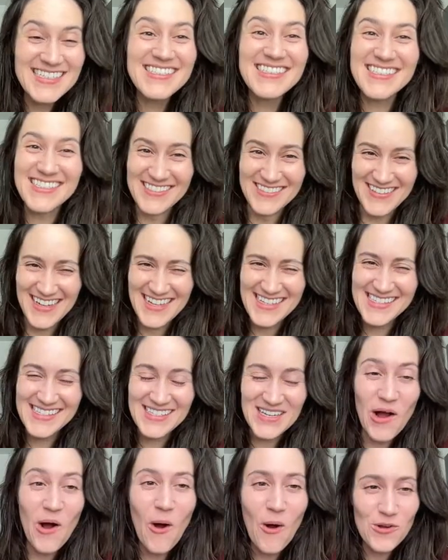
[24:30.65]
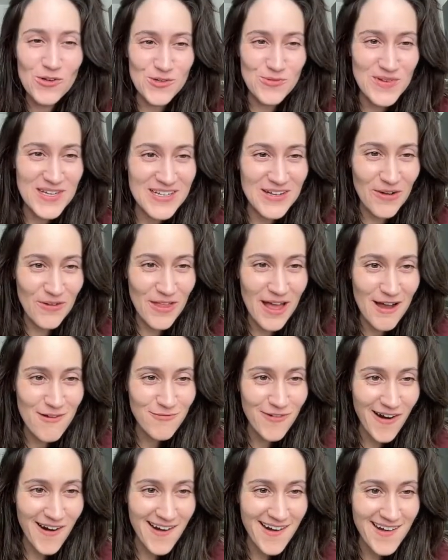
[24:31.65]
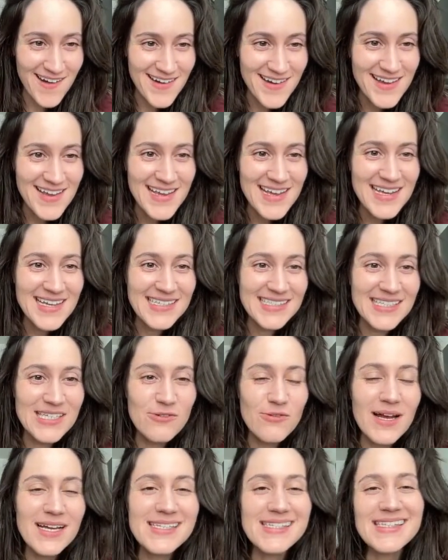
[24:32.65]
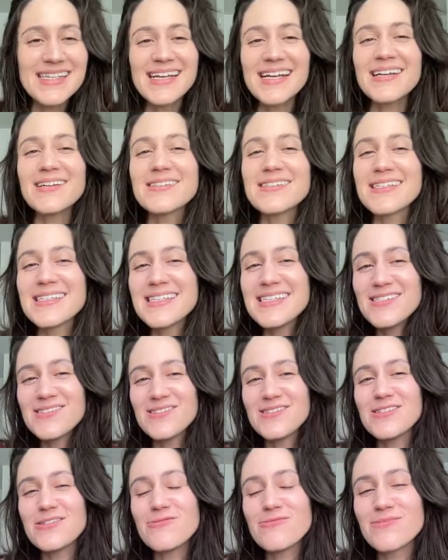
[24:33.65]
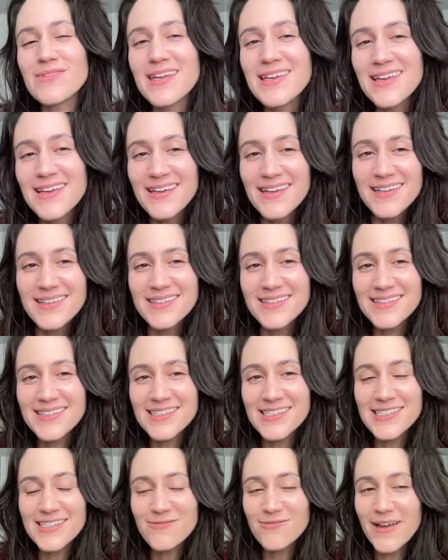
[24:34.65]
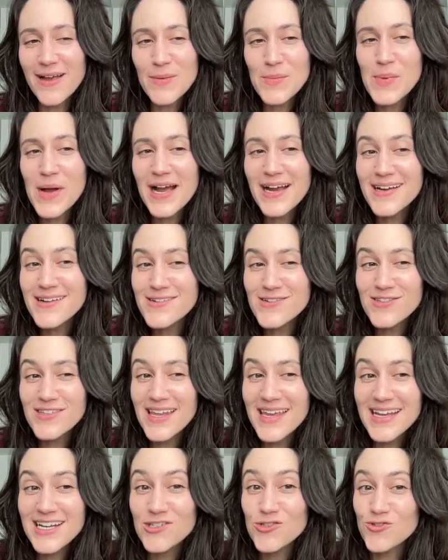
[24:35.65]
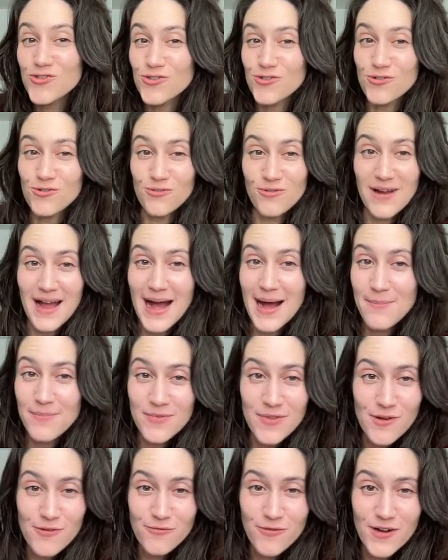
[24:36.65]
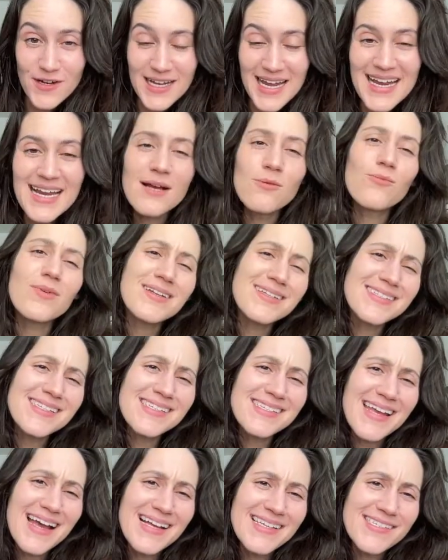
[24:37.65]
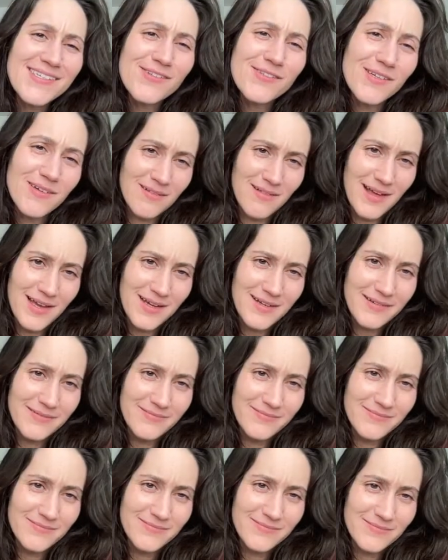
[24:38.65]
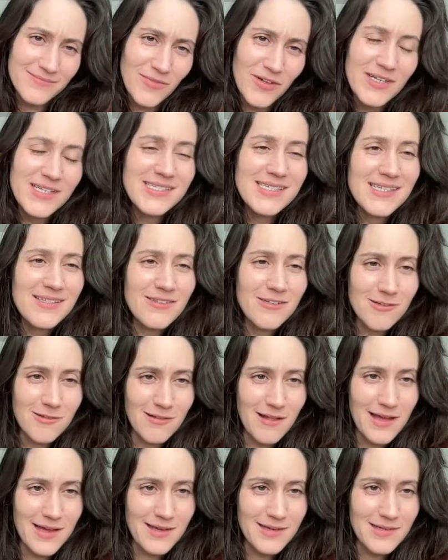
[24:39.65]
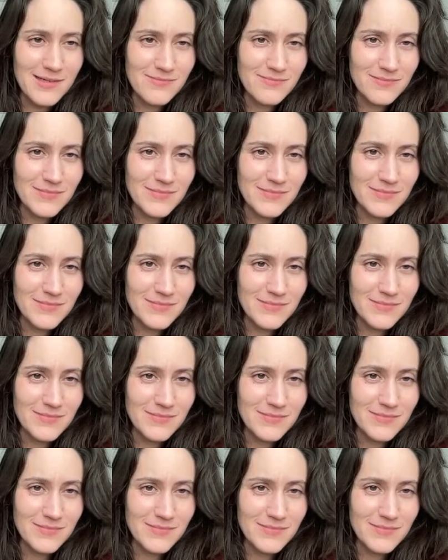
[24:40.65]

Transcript: Do you guys, should we go that far? Do you guys think, do vampires like trap their front gate? And what does this castle look like? What does it look like?